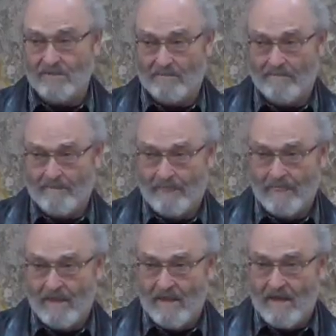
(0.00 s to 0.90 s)
sheep.
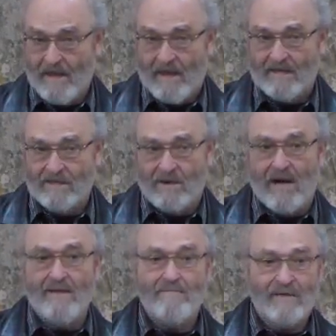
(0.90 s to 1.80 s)
And so
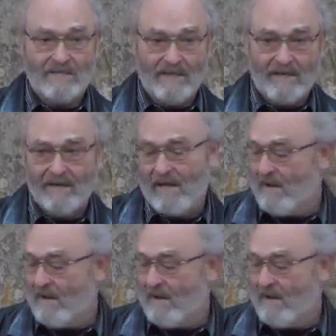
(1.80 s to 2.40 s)
I'm visiting,